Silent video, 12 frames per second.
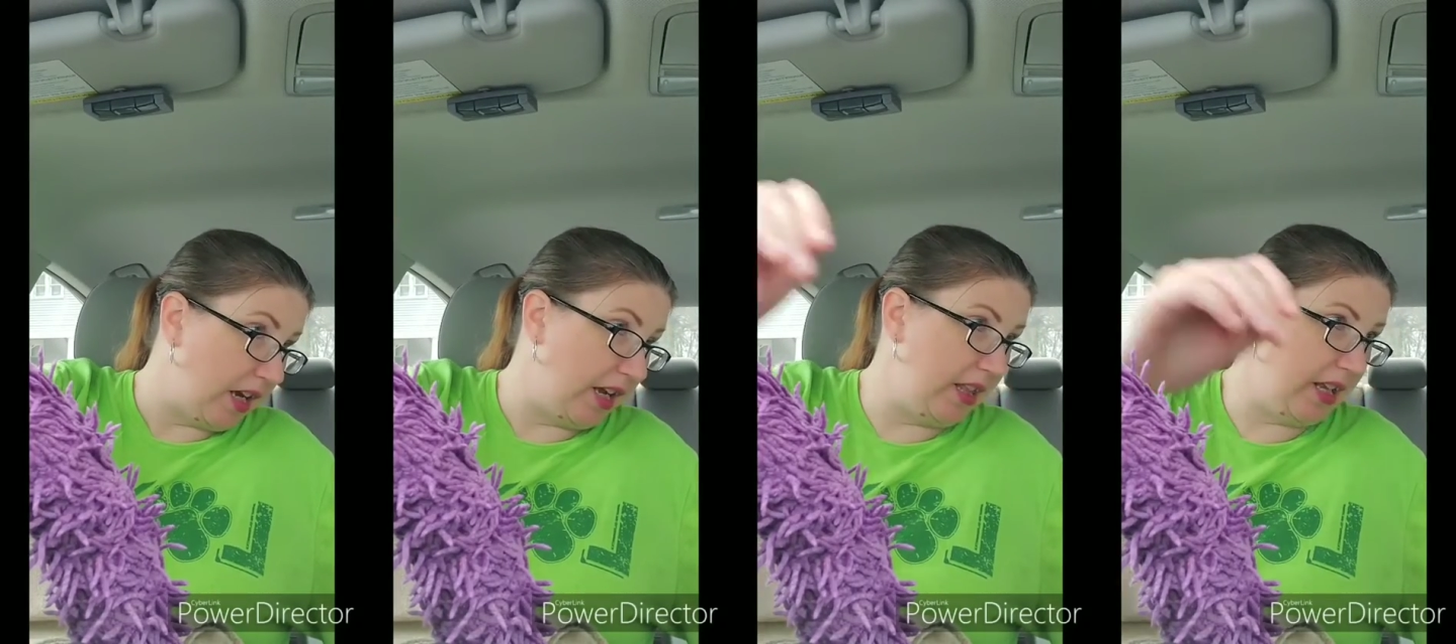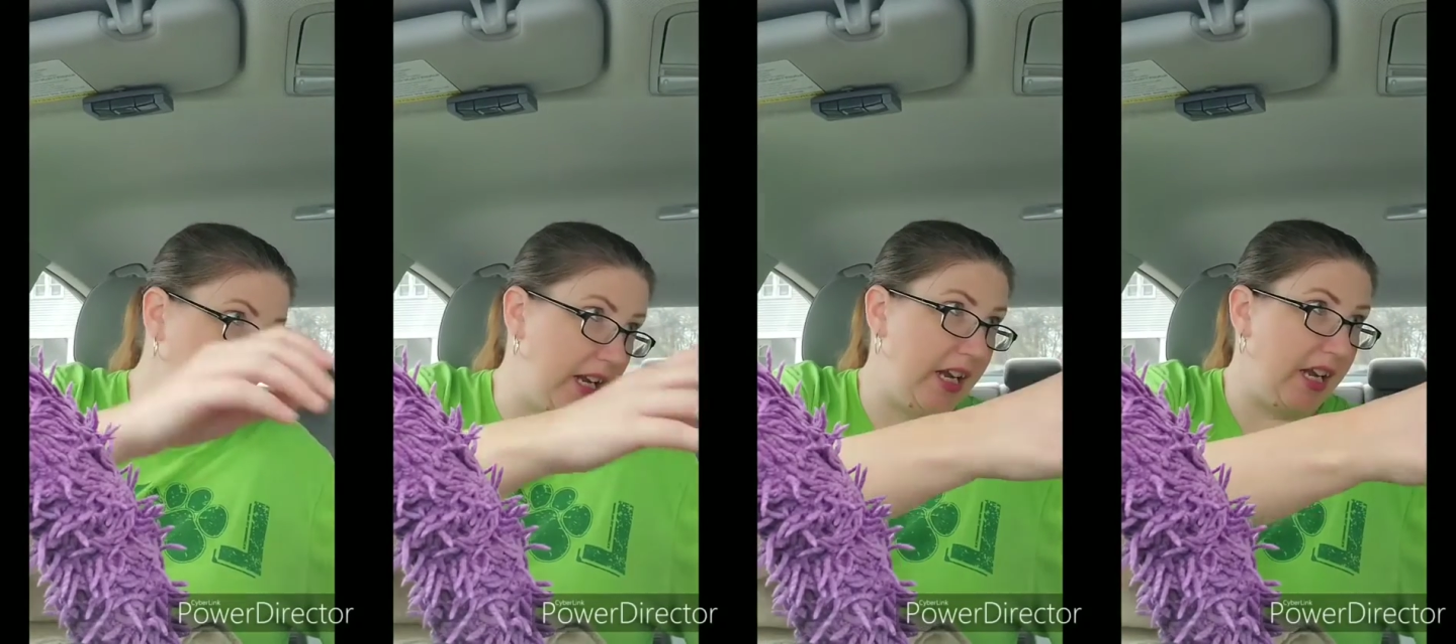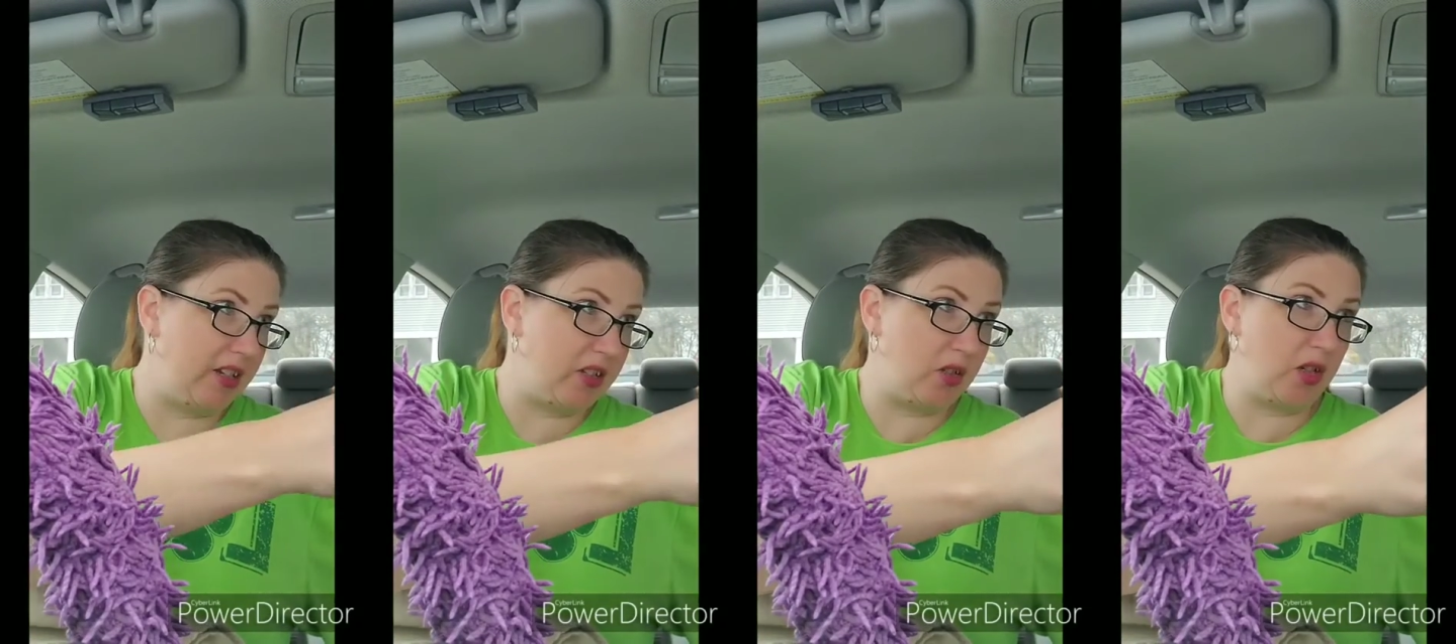And then I
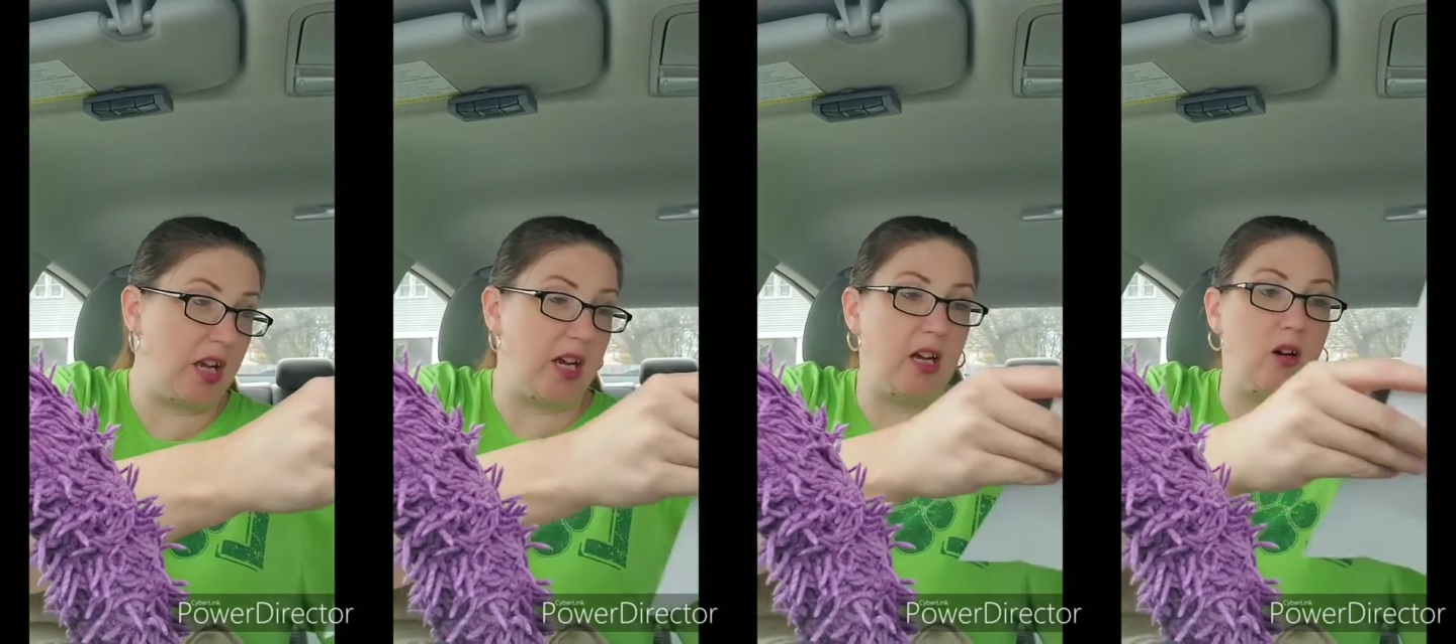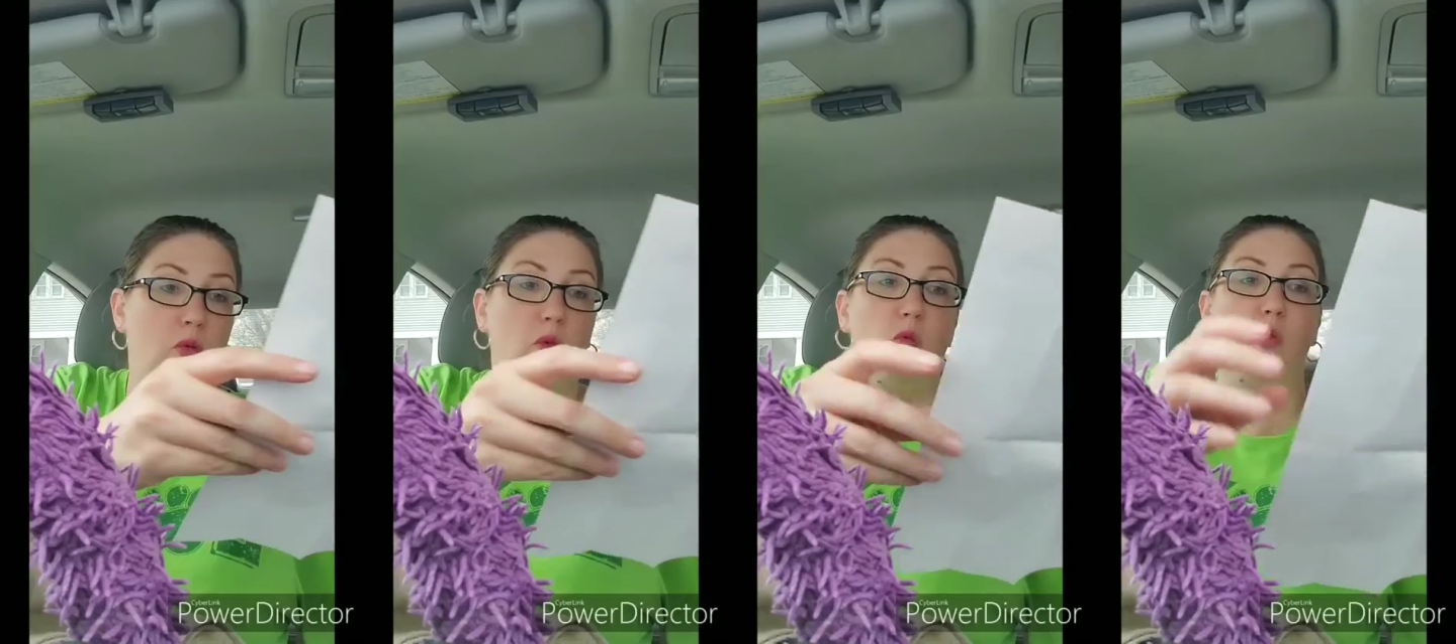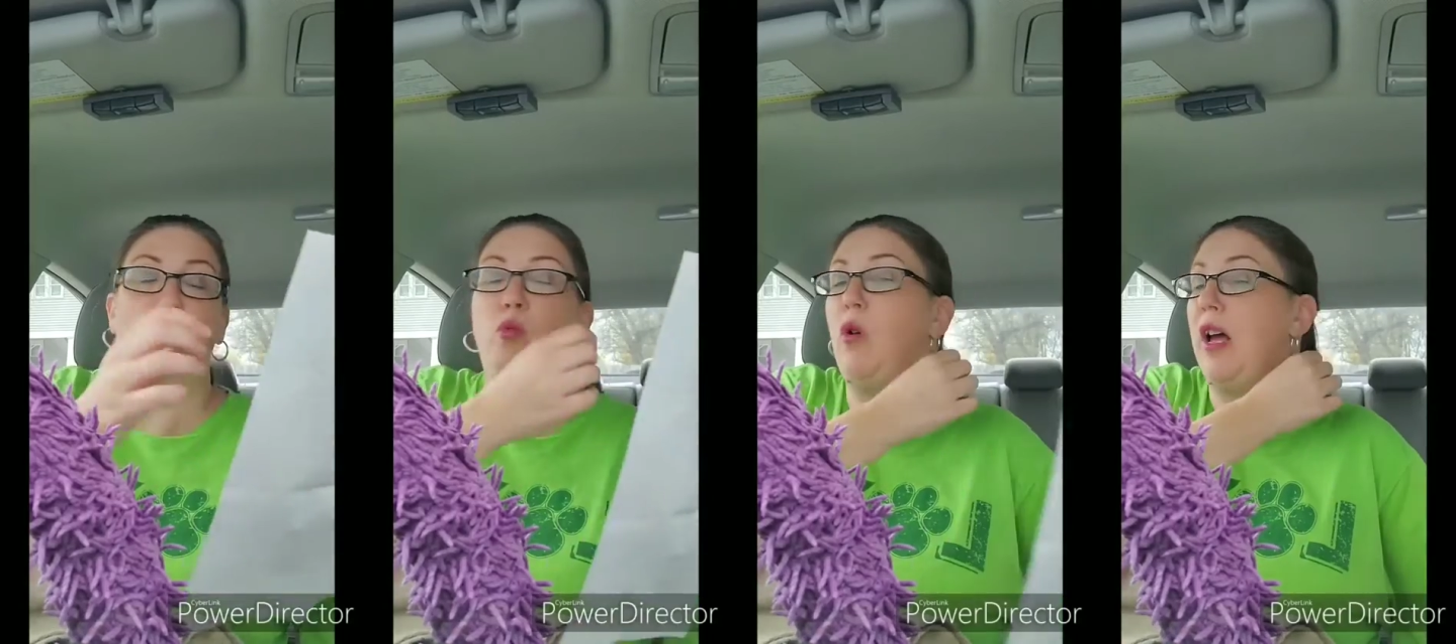guess
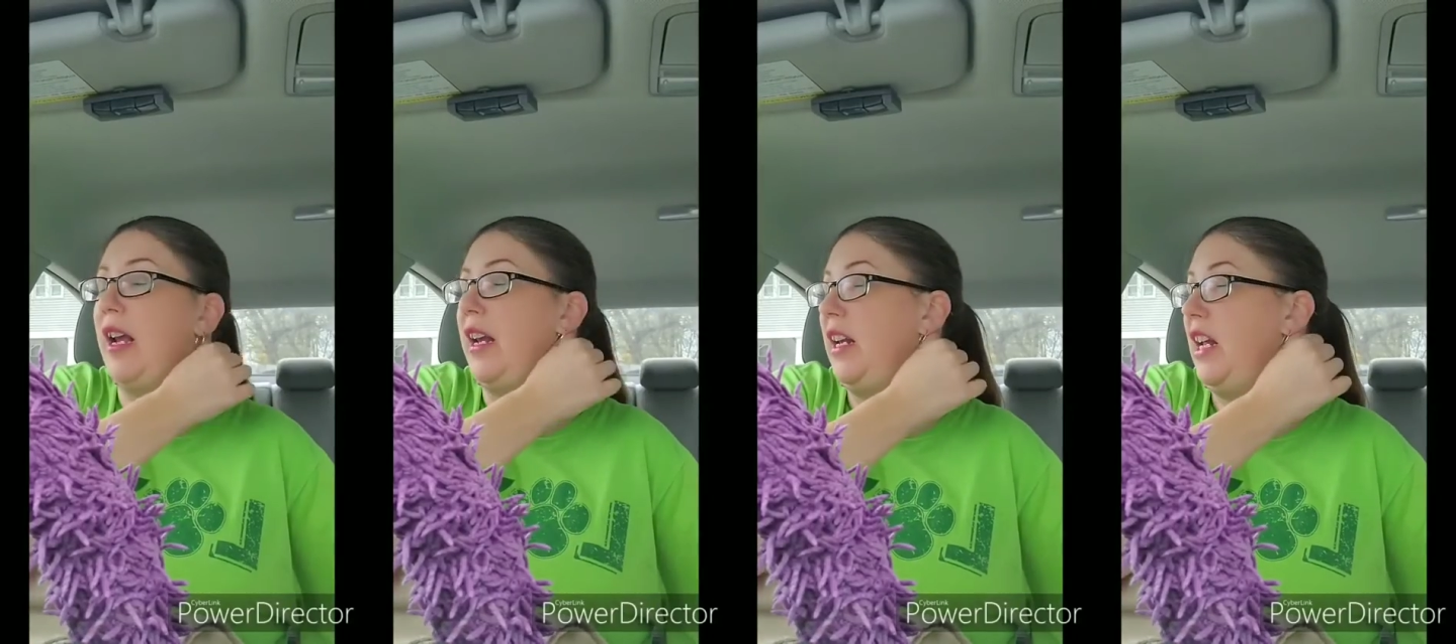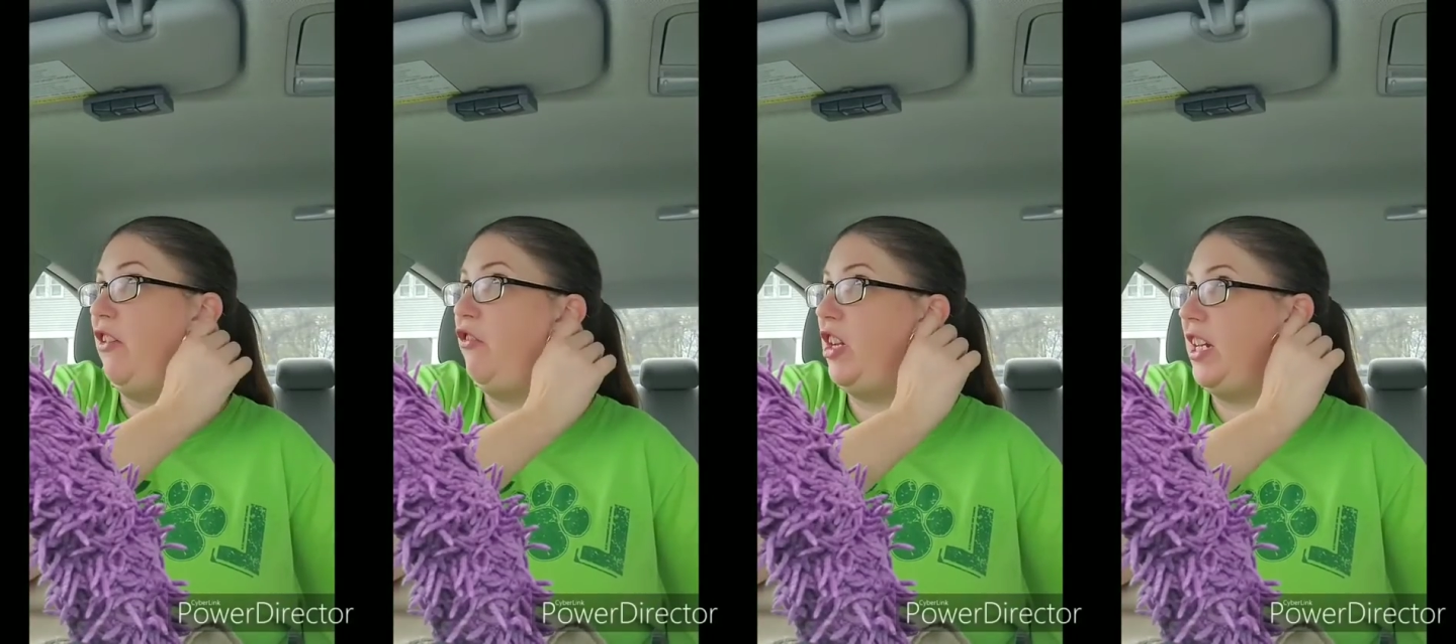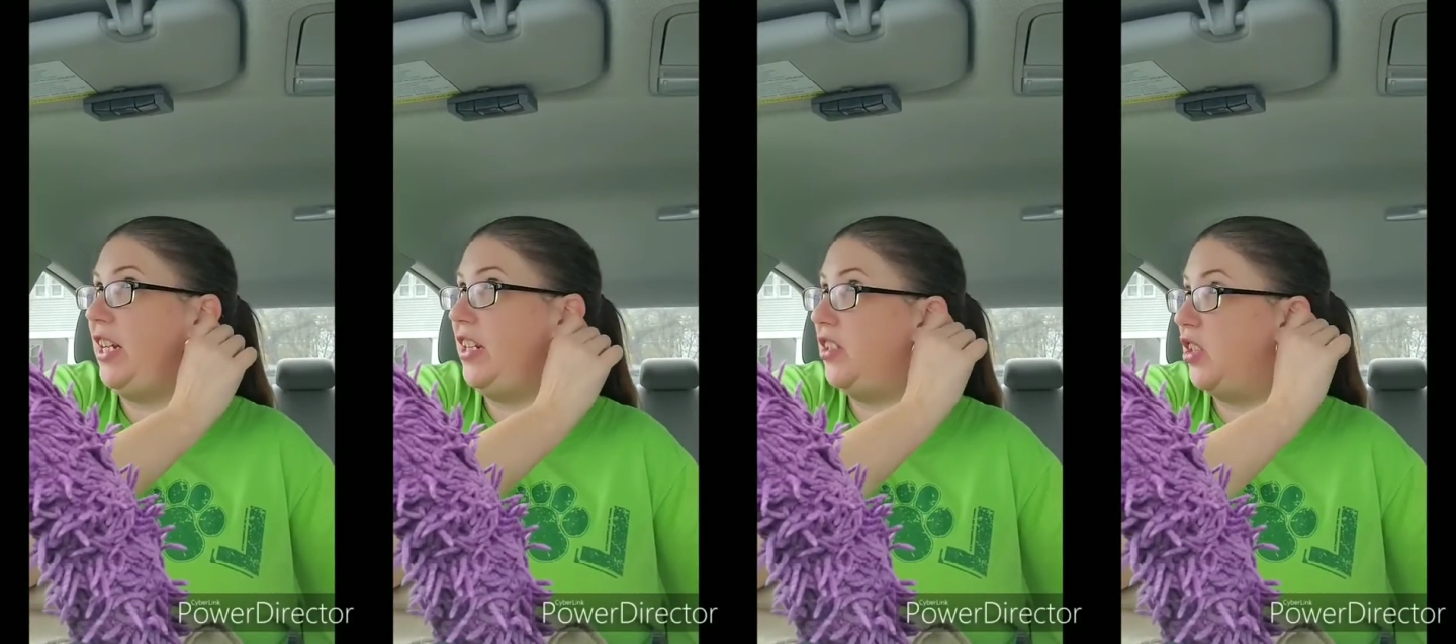if
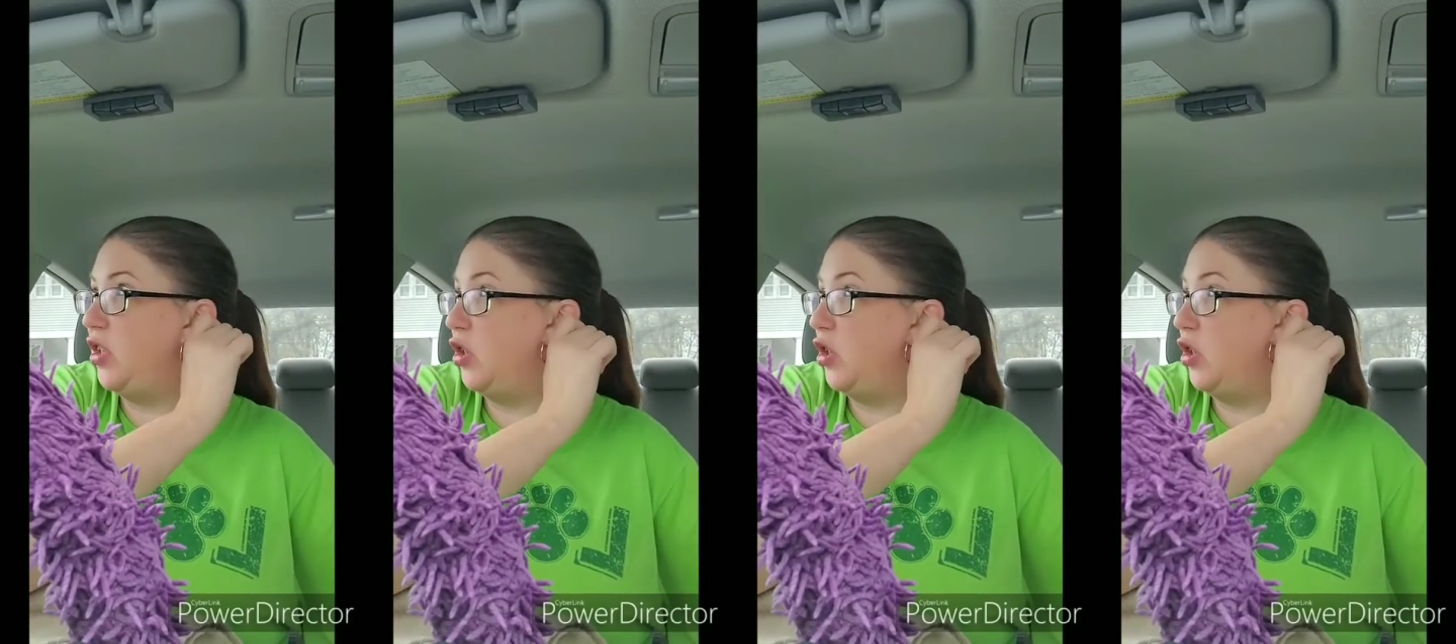he needs the